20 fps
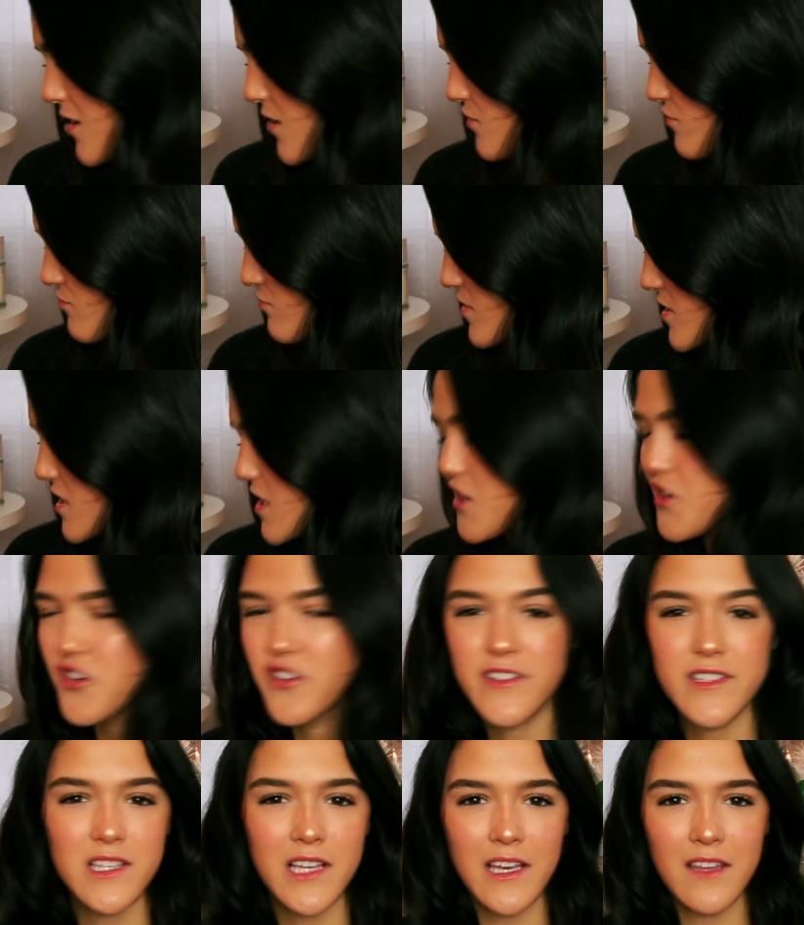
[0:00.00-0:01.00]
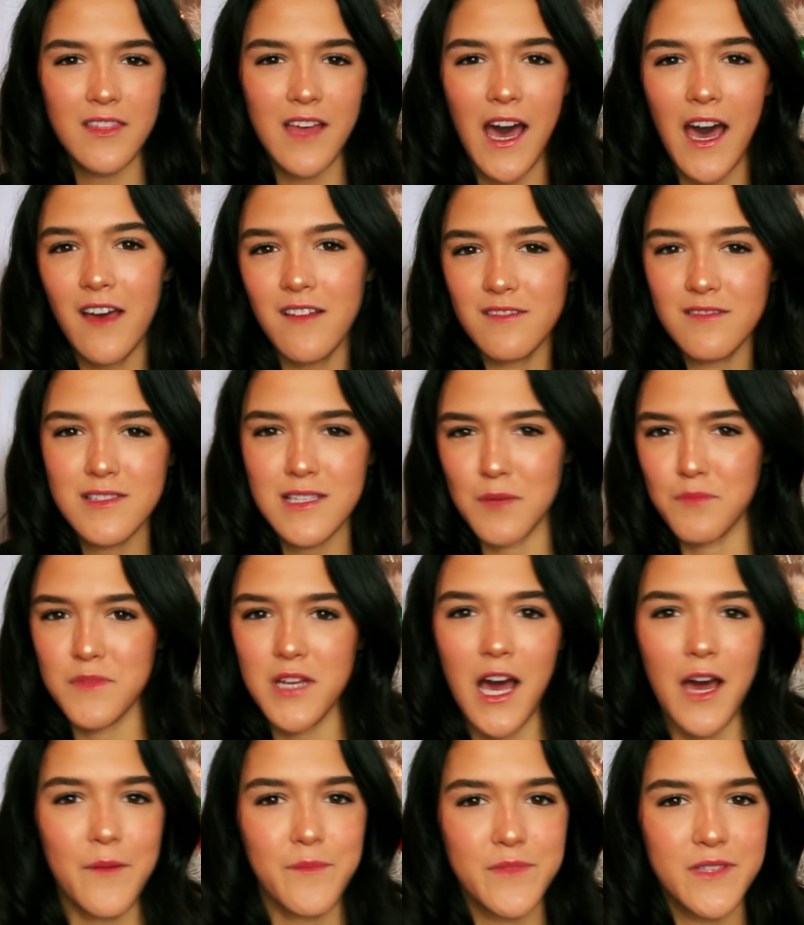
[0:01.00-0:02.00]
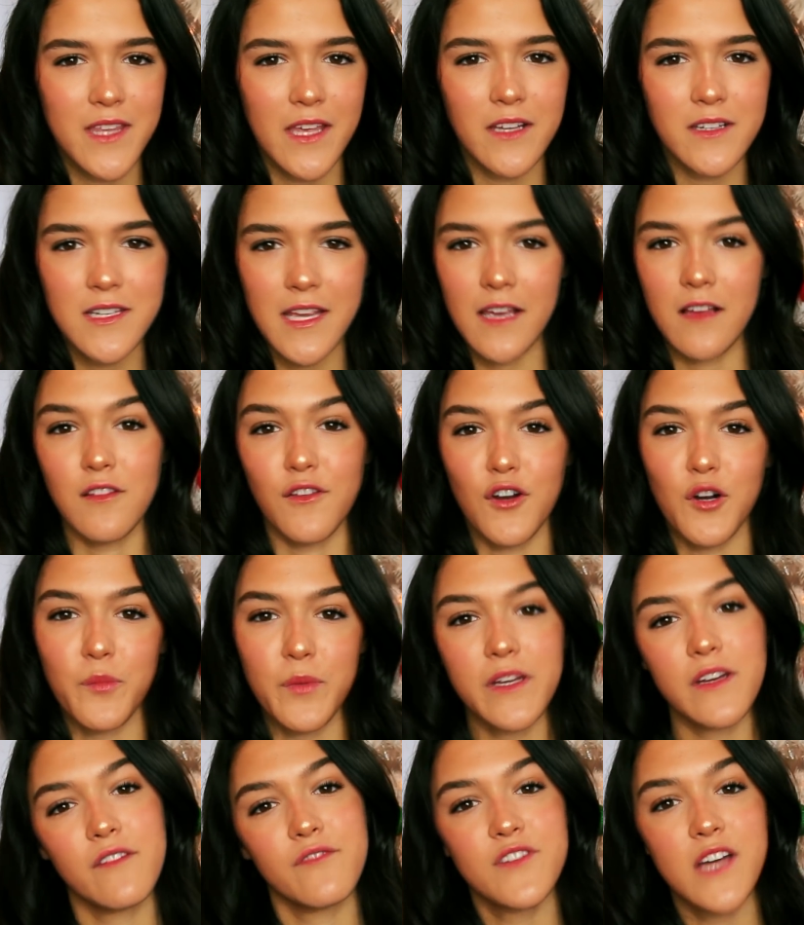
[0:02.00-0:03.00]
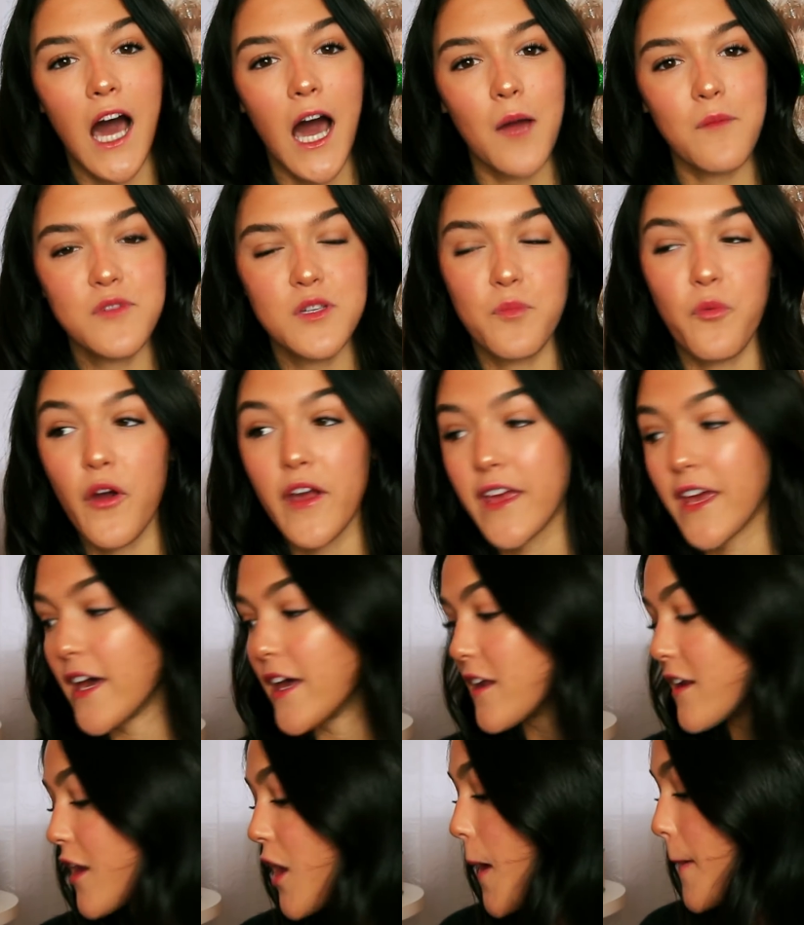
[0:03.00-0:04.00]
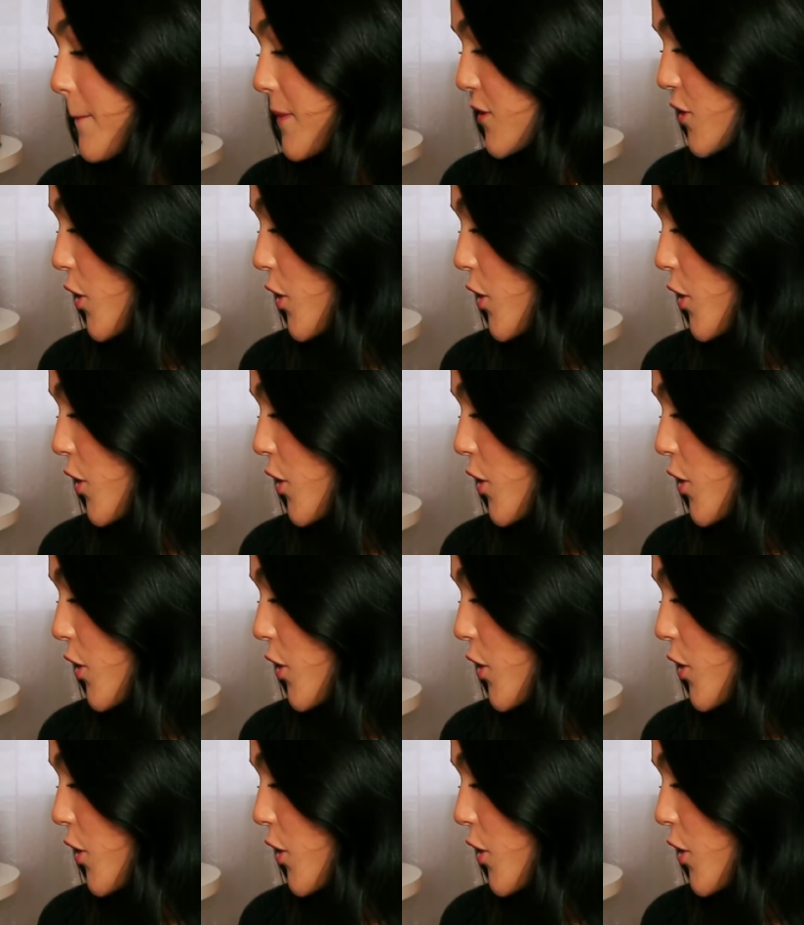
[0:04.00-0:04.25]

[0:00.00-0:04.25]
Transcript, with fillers: know, sneakers like that, sometimes they take a little bit of time to break in, but